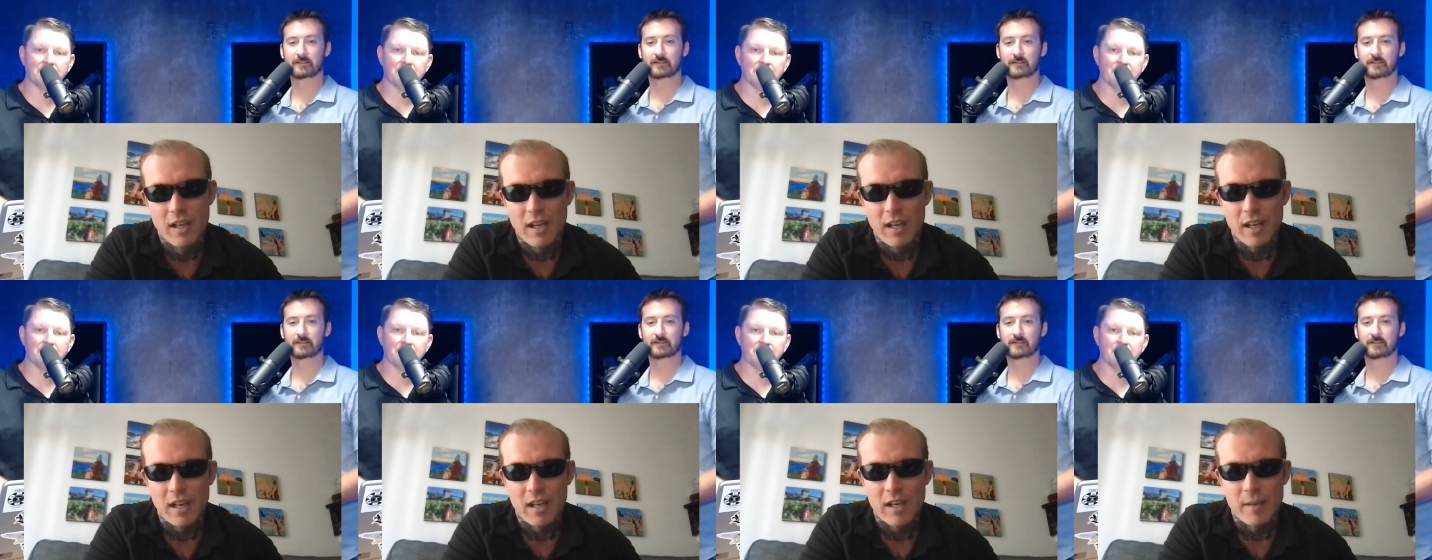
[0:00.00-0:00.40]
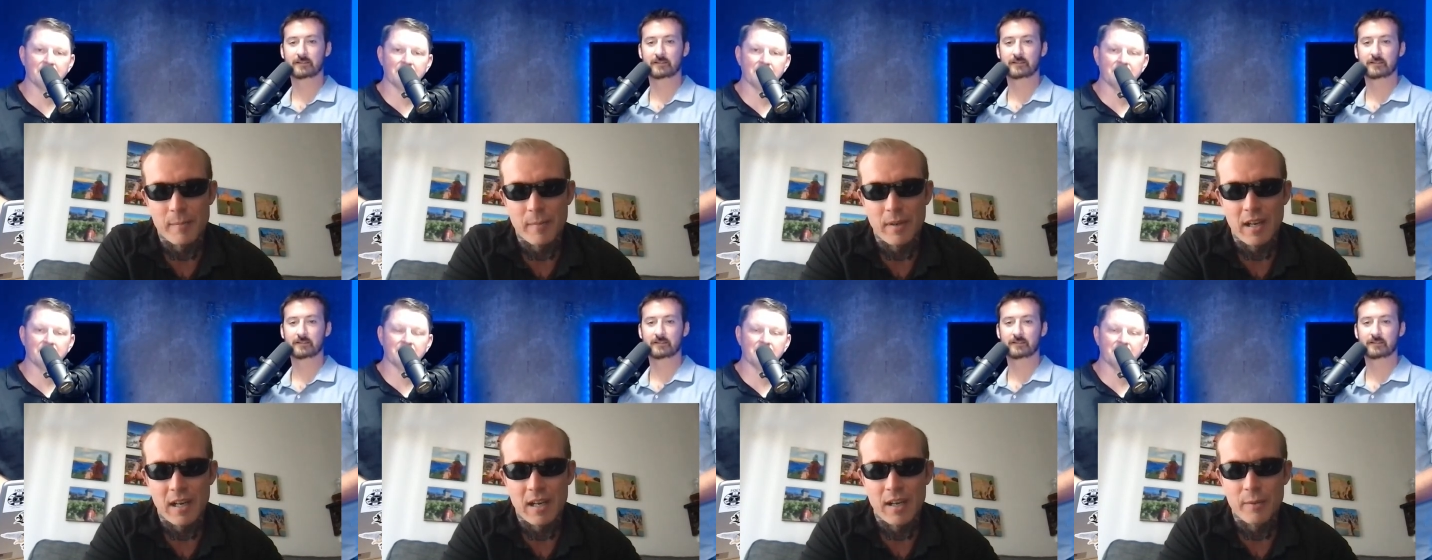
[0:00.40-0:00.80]

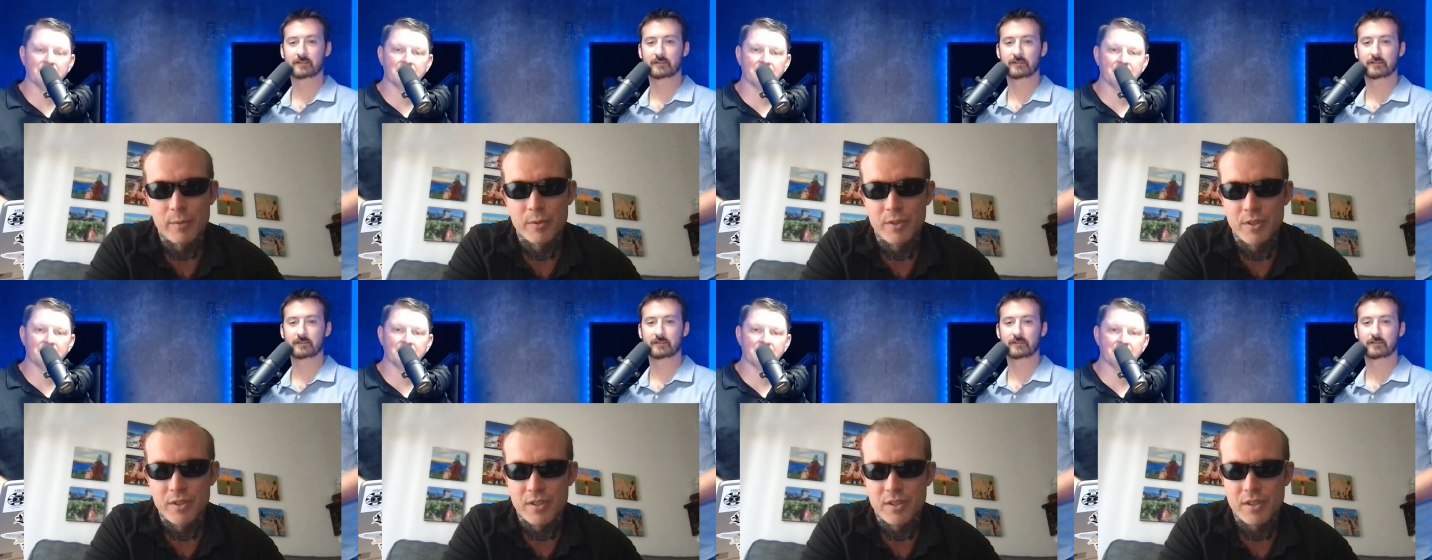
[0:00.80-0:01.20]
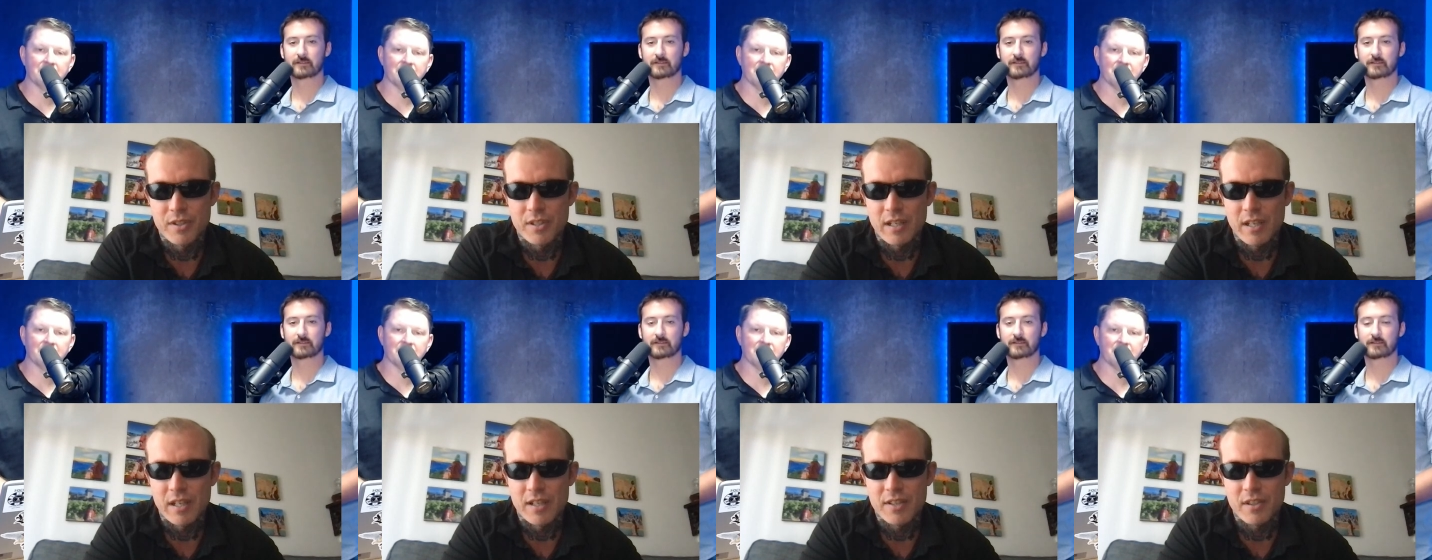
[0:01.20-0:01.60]
Speaker 1: um, I
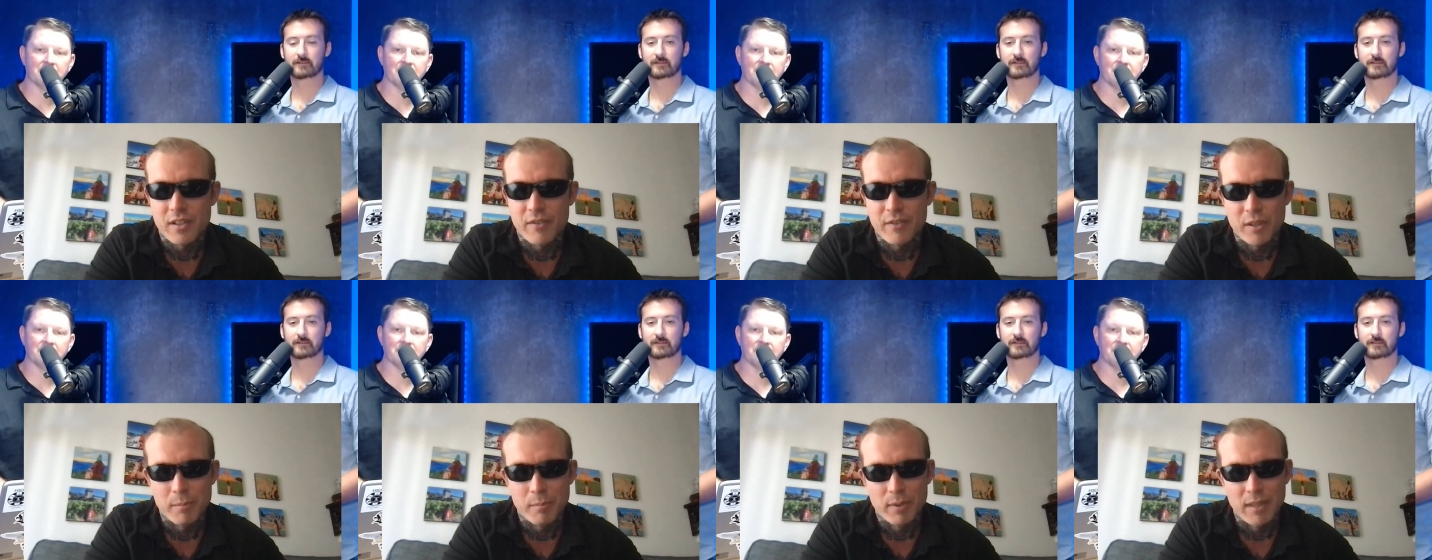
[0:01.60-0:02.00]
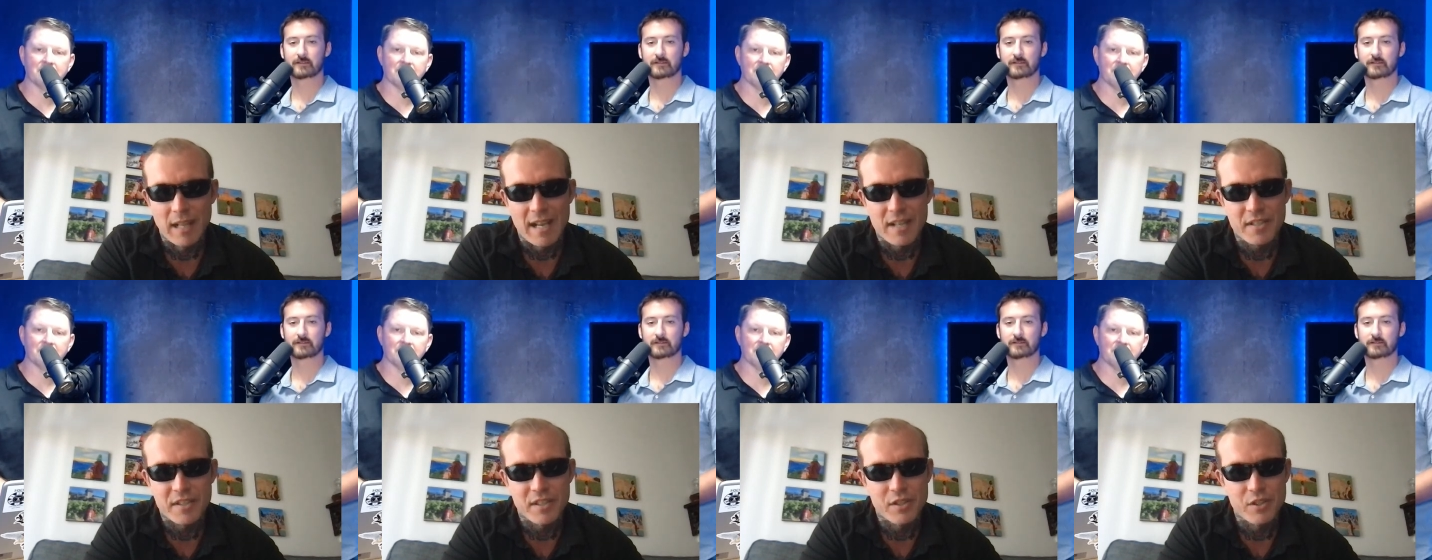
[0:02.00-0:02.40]
was uh, suffered a
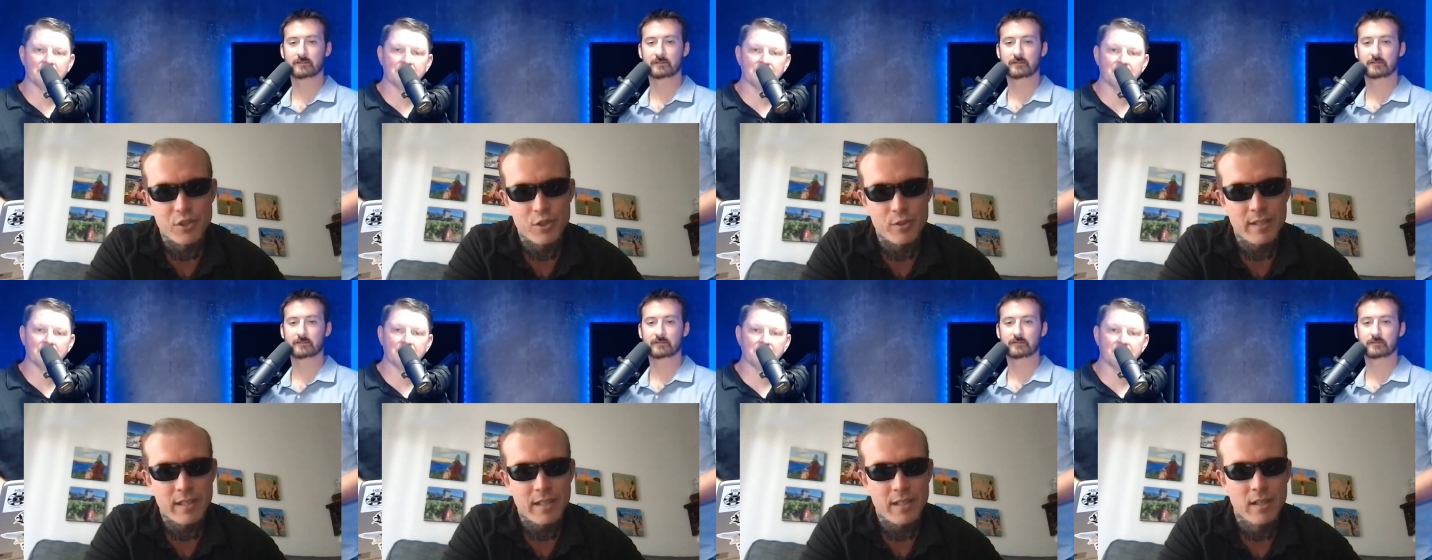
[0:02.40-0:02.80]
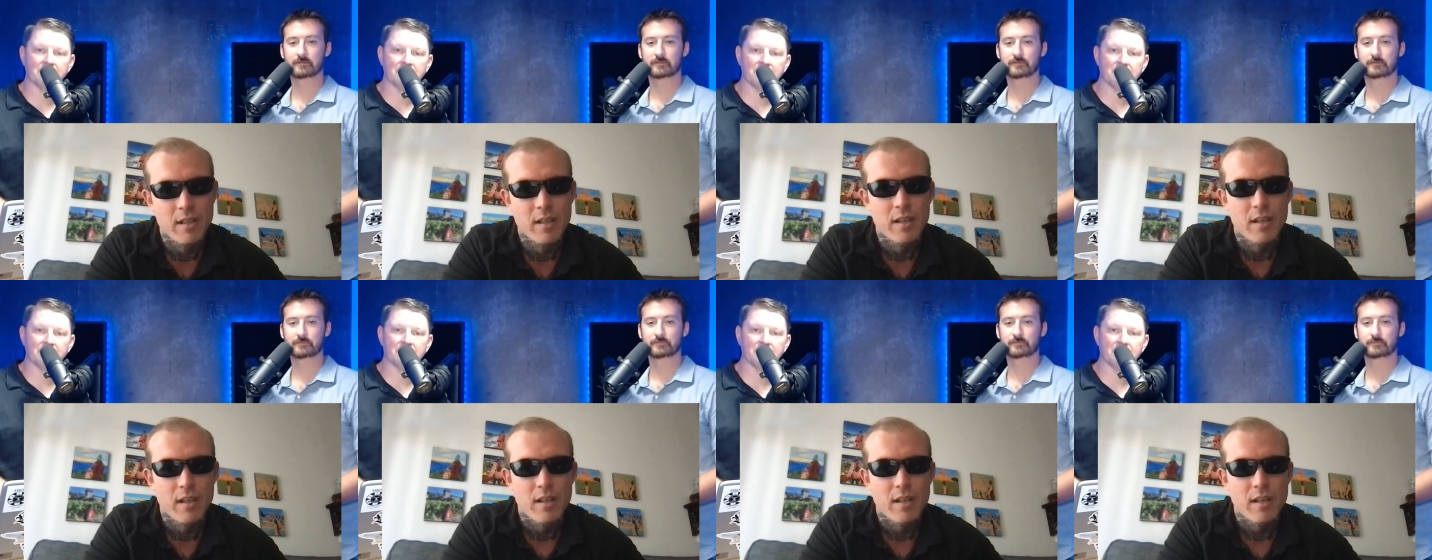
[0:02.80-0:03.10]
blast injury,